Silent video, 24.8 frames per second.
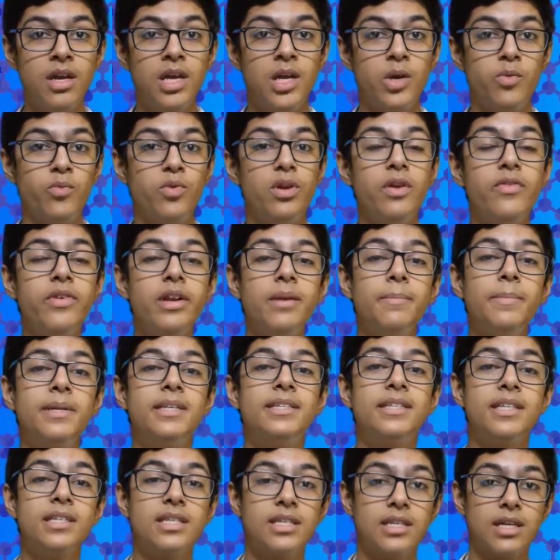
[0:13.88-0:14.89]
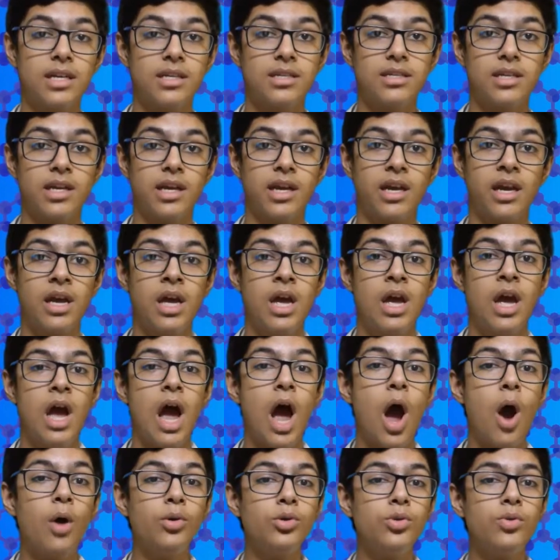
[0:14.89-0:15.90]
we will be discussing
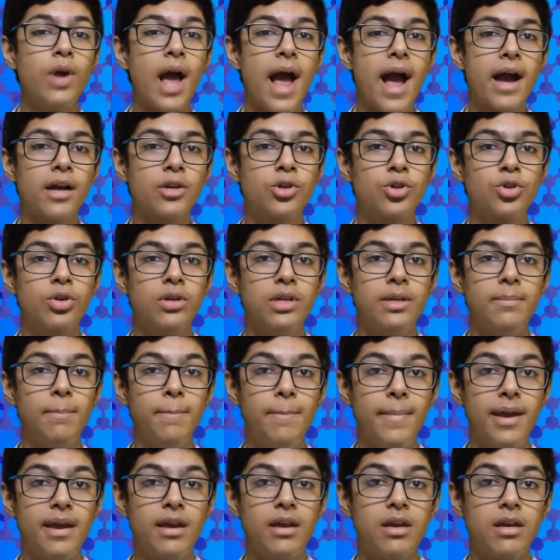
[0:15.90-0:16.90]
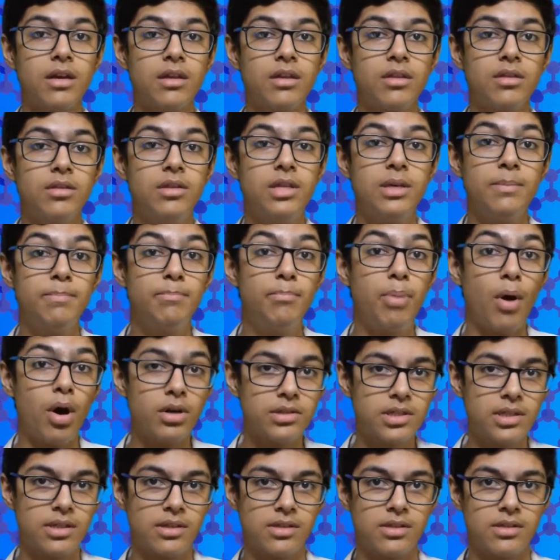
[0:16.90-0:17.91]
how to actually make the
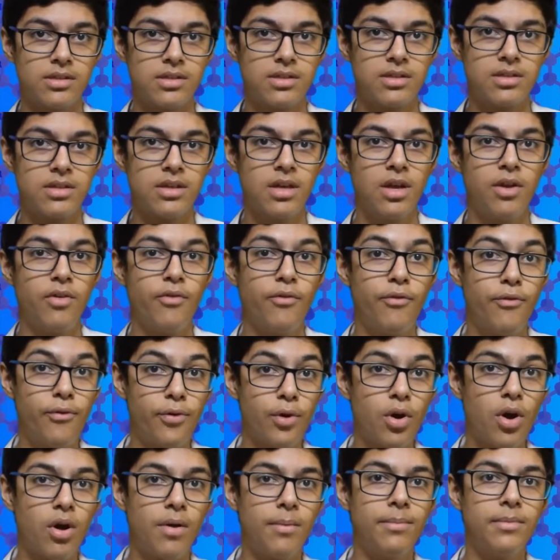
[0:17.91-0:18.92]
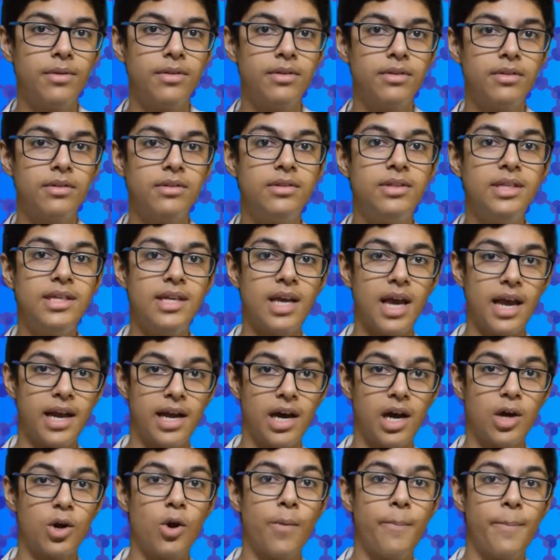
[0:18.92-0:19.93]
bottles from the
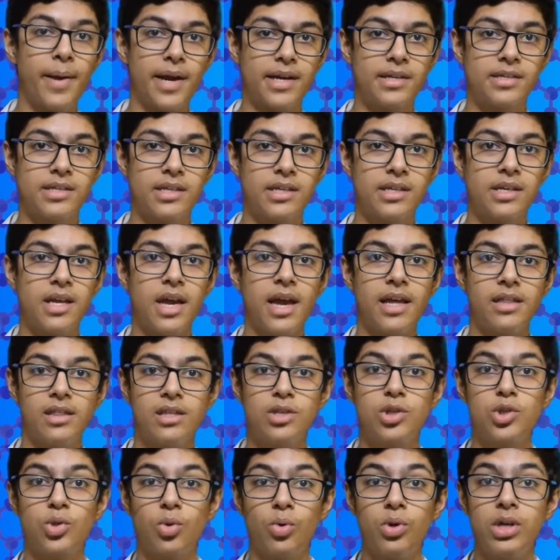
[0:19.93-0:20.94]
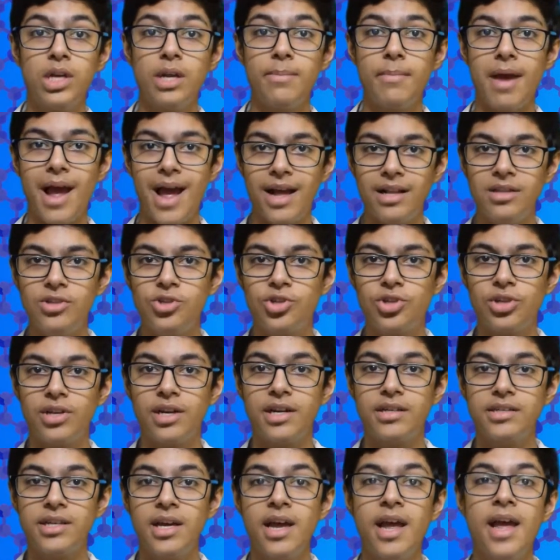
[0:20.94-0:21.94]
agaropectin and the sodium
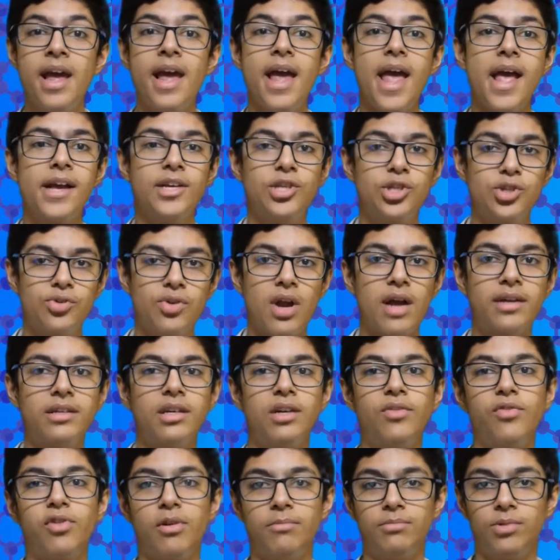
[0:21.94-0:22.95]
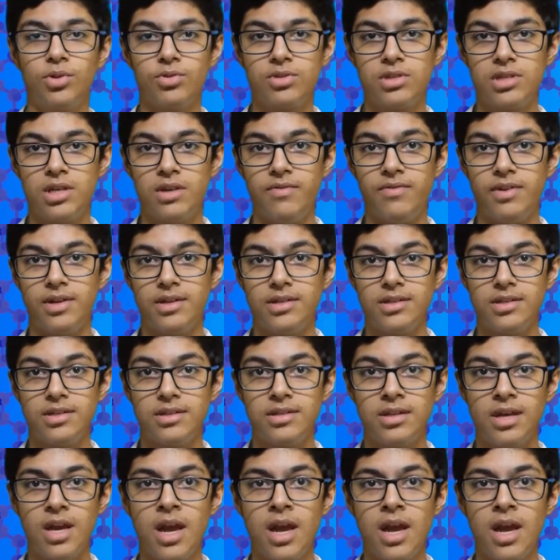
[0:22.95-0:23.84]
alginate extracted from those seaweeds.